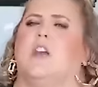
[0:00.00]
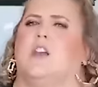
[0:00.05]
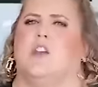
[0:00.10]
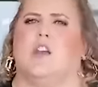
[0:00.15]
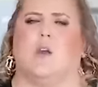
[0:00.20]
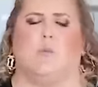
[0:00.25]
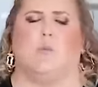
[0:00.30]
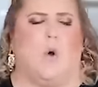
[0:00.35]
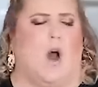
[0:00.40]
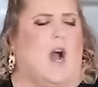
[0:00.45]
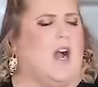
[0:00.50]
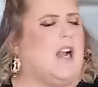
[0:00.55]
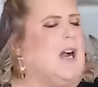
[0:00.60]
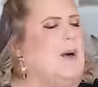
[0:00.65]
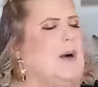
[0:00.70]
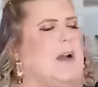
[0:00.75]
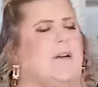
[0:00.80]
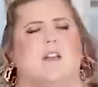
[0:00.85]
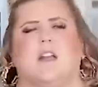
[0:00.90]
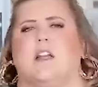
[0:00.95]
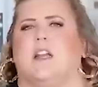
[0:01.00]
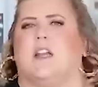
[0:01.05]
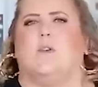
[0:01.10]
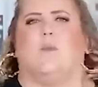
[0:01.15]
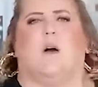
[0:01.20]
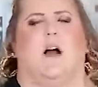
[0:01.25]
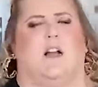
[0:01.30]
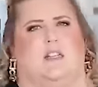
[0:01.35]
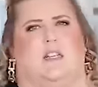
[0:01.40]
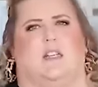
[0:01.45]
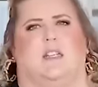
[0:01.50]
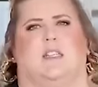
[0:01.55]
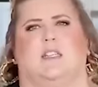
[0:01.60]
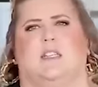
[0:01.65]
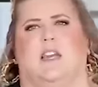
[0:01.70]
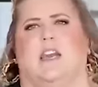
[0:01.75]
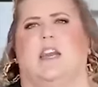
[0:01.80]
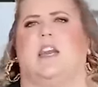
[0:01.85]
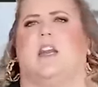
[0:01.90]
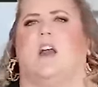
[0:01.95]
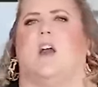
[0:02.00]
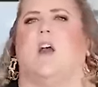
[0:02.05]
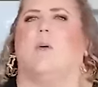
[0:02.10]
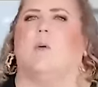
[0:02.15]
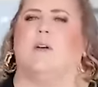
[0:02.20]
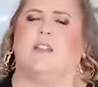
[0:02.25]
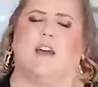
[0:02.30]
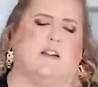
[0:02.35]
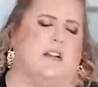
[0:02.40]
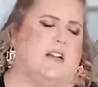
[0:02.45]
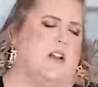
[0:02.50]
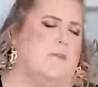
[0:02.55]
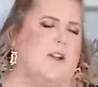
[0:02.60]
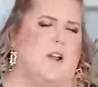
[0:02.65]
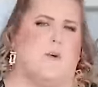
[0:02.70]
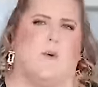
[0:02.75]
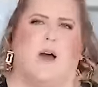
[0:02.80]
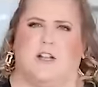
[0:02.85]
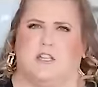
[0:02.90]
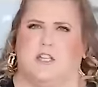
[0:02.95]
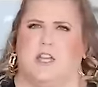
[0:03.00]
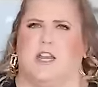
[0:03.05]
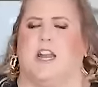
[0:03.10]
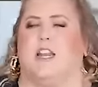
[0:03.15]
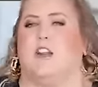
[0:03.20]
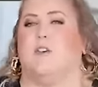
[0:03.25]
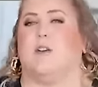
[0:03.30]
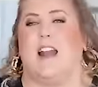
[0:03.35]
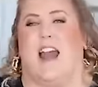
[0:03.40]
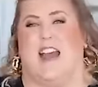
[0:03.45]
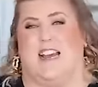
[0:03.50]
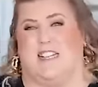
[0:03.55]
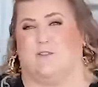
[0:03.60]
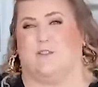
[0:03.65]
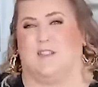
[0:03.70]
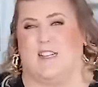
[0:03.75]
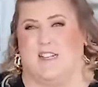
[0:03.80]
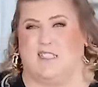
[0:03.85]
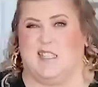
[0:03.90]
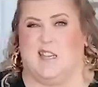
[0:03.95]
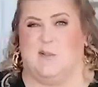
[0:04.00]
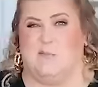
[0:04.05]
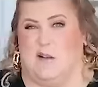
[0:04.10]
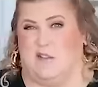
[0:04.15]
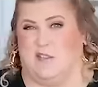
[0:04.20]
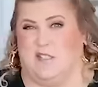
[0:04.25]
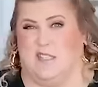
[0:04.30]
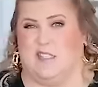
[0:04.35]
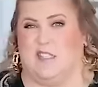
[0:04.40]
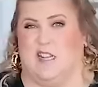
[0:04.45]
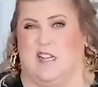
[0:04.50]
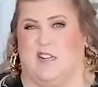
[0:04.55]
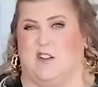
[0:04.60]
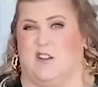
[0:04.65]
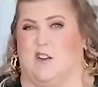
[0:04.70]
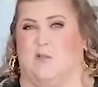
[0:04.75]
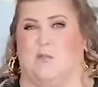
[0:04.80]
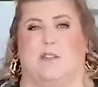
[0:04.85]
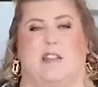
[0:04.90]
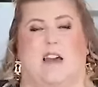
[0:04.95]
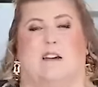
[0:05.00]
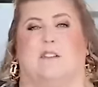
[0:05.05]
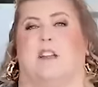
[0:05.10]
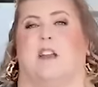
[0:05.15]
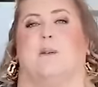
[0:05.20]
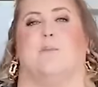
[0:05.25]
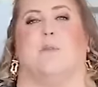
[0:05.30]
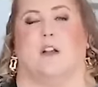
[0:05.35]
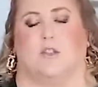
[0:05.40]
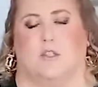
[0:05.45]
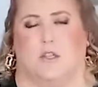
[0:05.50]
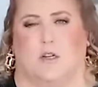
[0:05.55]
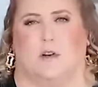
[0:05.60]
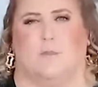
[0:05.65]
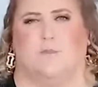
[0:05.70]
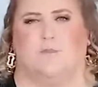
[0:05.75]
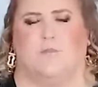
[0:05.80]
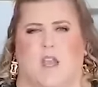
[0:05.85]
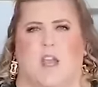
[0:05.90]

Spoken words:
You can walk however you need to walk to the seat without anybody watching, and you can ask for that seatbelt extender without any pressure.